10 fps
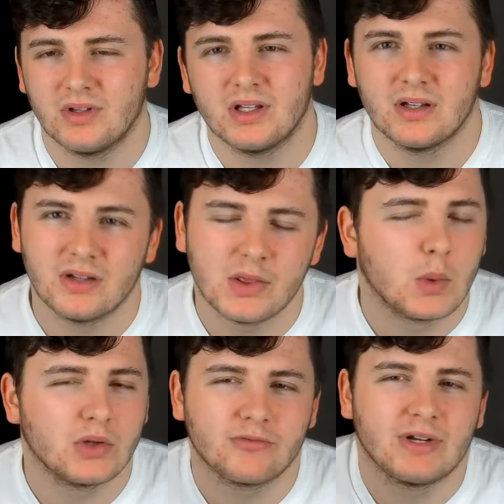there
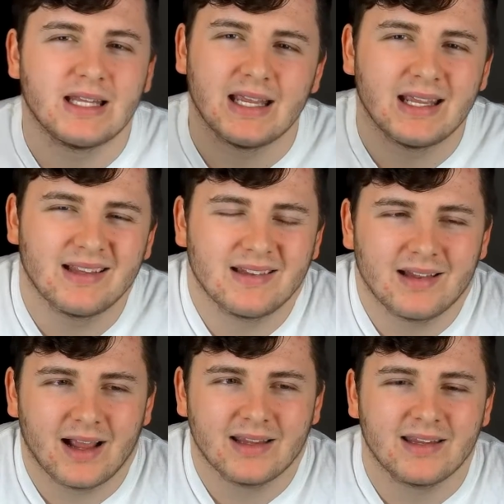wasn't really,
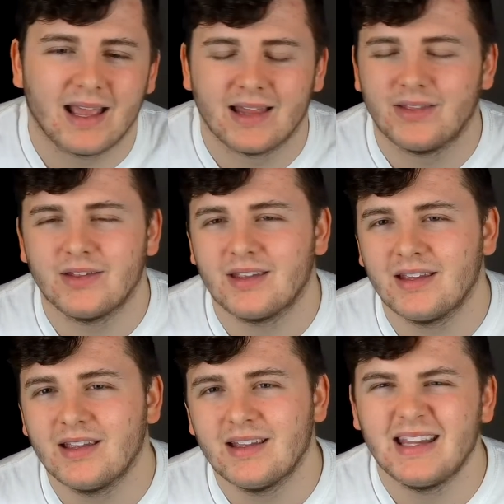
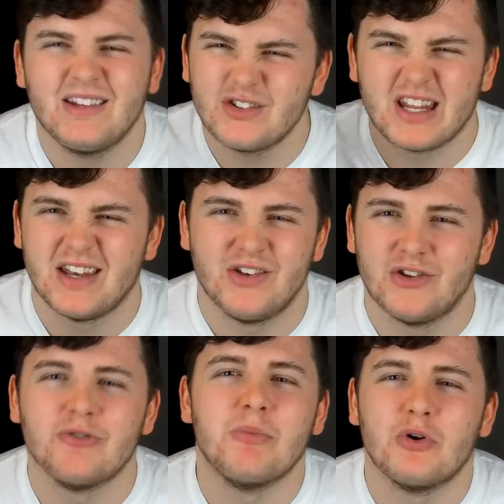he just didn't
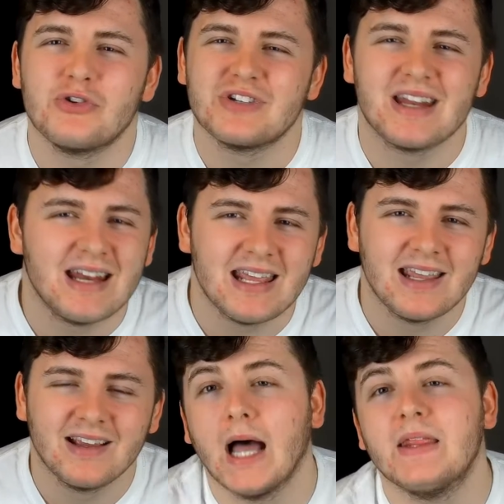do much, did he?
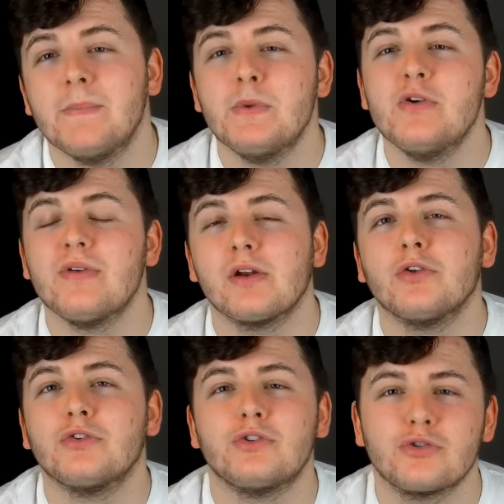And then moving
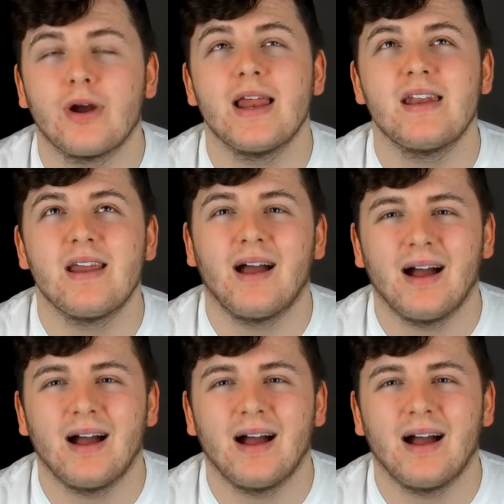on to Trent.